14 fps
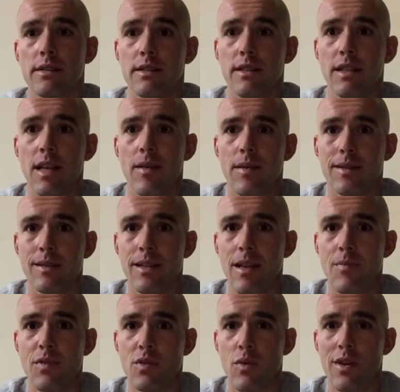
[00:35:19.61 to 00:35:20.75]
Sleep,
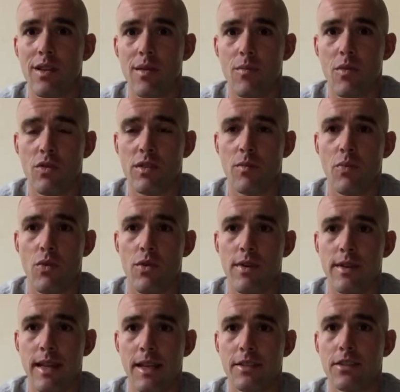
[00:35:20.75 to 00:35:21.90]
sleep is one of the most
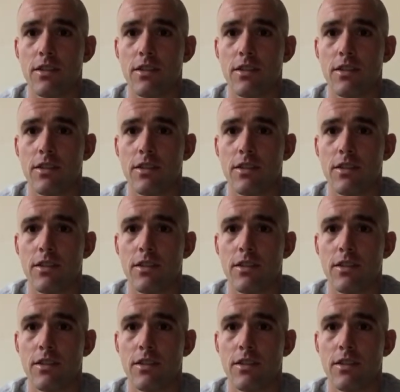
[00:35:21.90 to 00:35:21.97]
important things